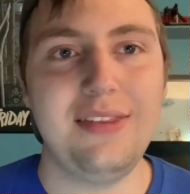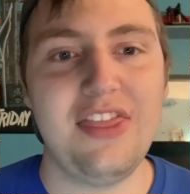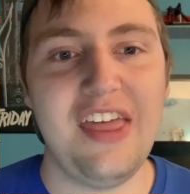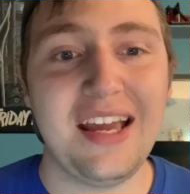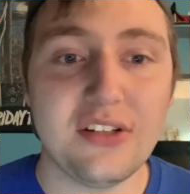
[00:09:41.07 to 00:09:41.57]

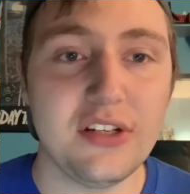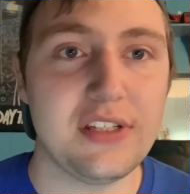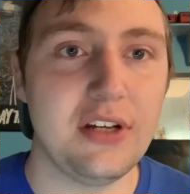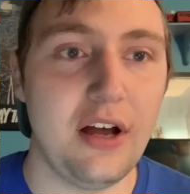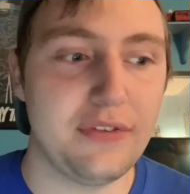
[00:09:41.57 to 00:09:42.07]
That does
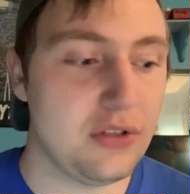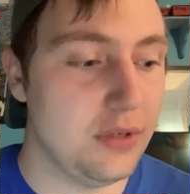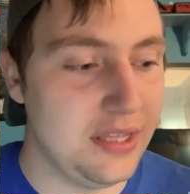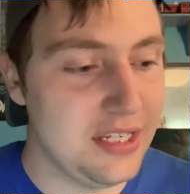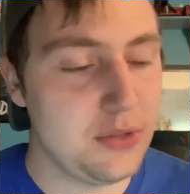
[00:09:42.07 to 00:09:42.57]
it off
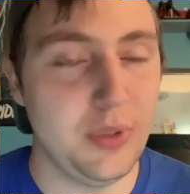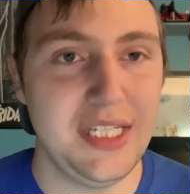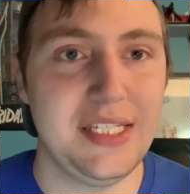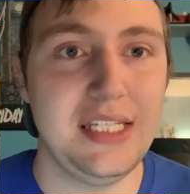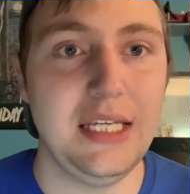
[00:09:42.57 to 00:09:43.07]
screen. This we
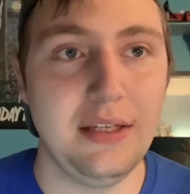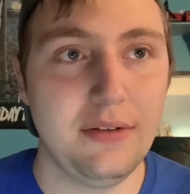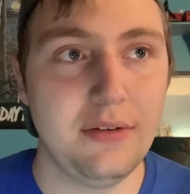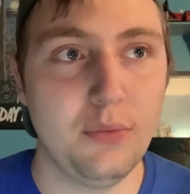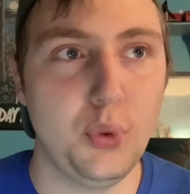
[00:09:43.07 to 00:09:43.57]
see,
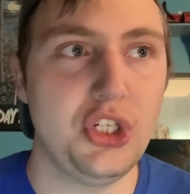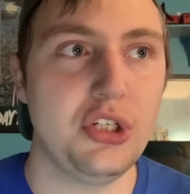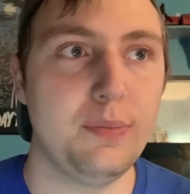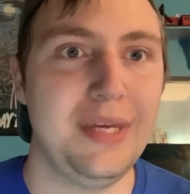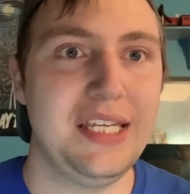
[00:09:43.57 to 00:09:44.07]
which
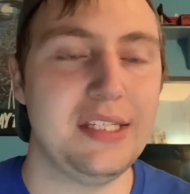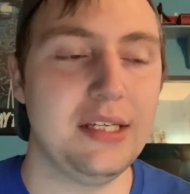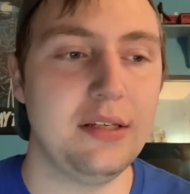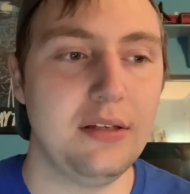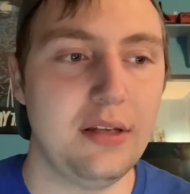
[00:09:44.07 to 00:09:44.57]
makes
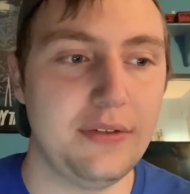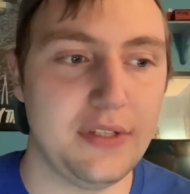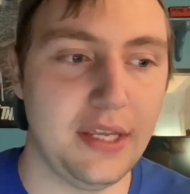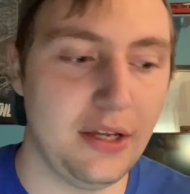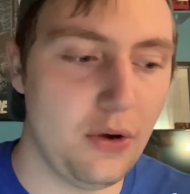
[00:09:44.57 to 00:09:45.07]
it's
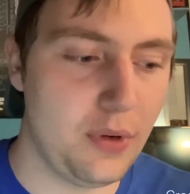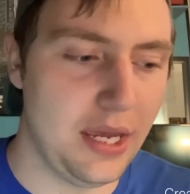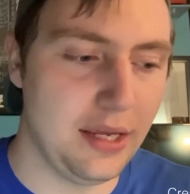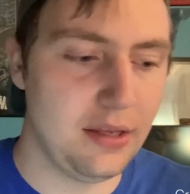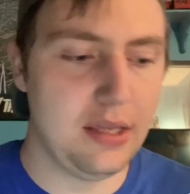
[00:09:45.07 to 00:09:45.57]
like,
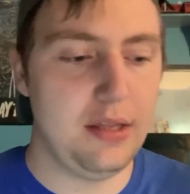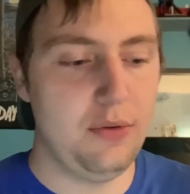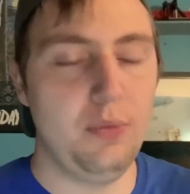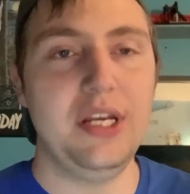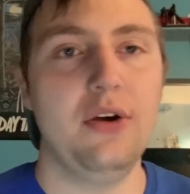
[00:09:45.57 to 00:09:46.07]
okay,
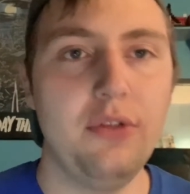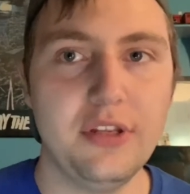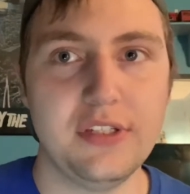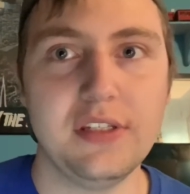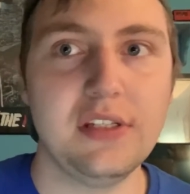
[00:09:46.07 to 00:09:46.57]
we know
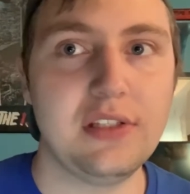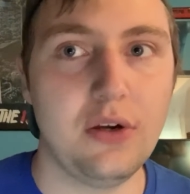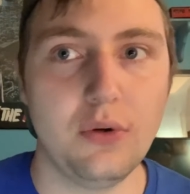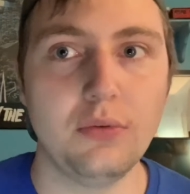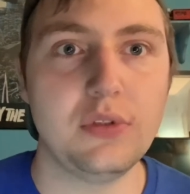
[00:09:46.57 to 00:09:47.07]
this is its
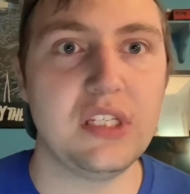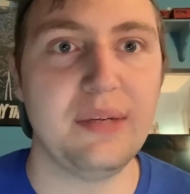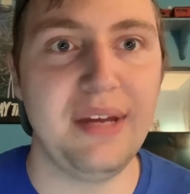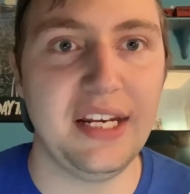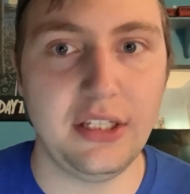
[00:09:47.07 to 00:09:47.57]
own
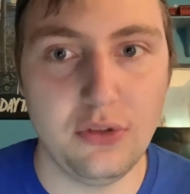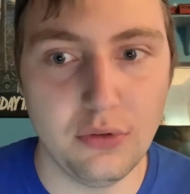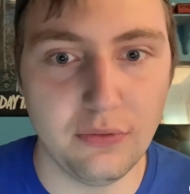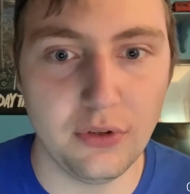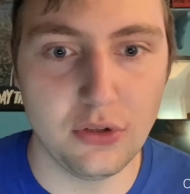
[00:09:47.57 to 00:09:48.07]
cinematic
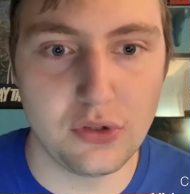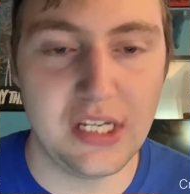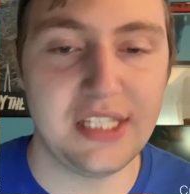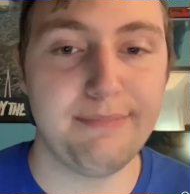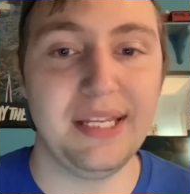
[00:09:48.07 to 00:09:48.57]
universe.
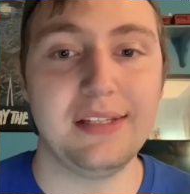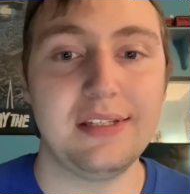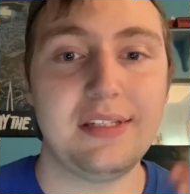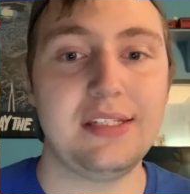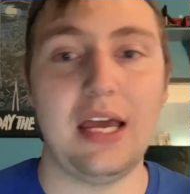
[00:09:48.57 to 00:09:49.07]
It's been
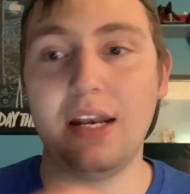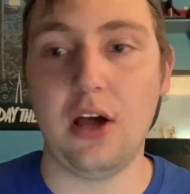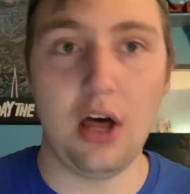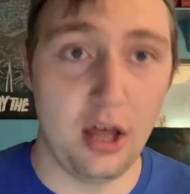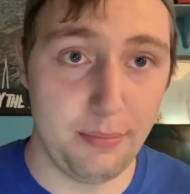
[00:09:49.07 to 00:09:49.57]
set
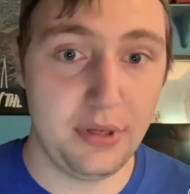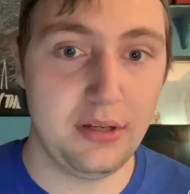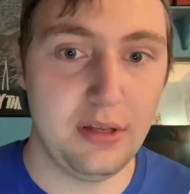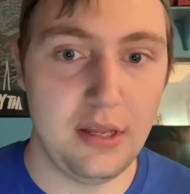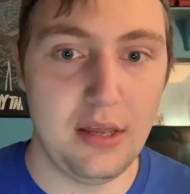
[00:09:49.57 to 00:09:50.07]
up
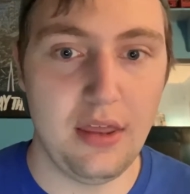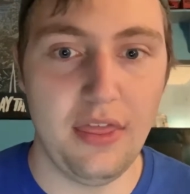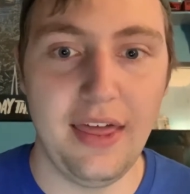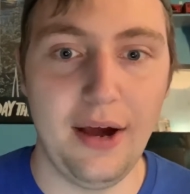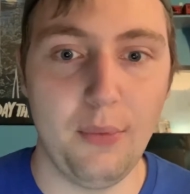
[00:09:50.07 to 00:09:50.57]

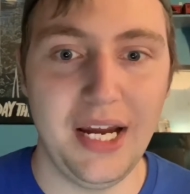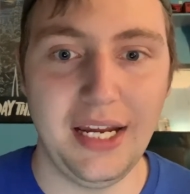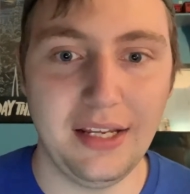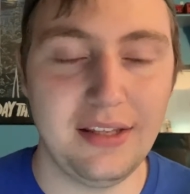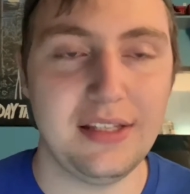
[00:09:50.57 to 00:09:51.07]
that
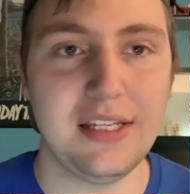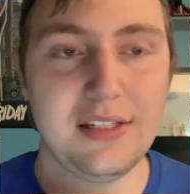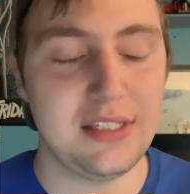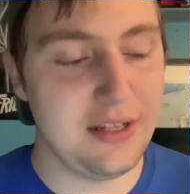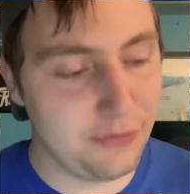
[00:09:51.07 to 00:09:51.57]
way.
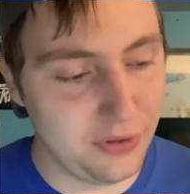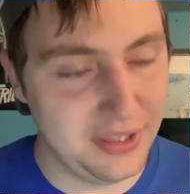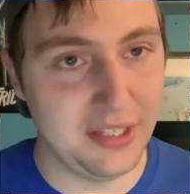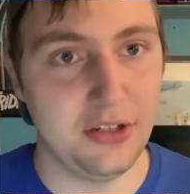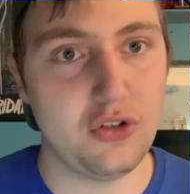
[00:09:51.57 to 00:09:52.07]
It's different
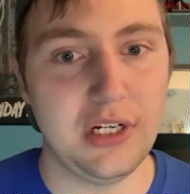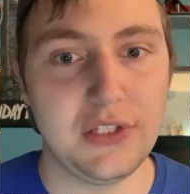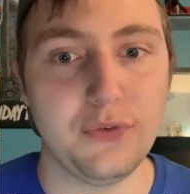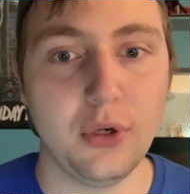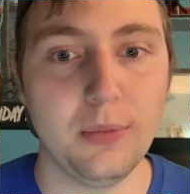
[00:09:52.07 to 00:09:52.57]
than the
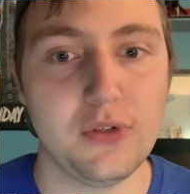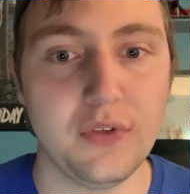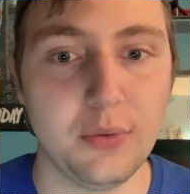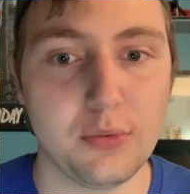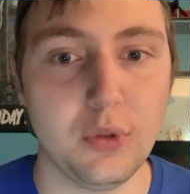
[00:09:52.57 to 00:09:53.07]
Transformers
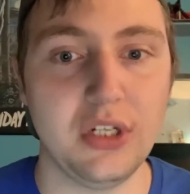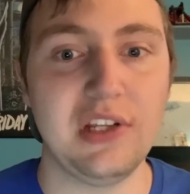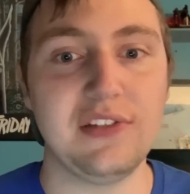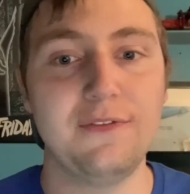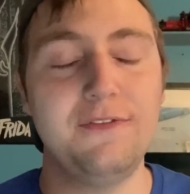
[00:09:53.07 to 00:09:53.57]
films, where it
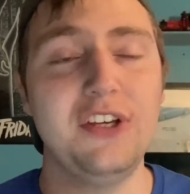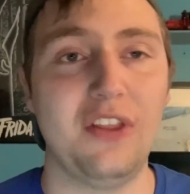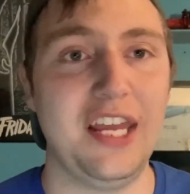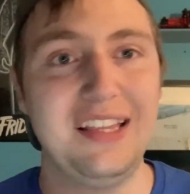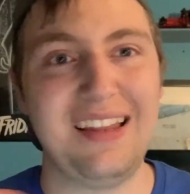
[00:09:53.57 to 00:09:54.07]
doesn't feel like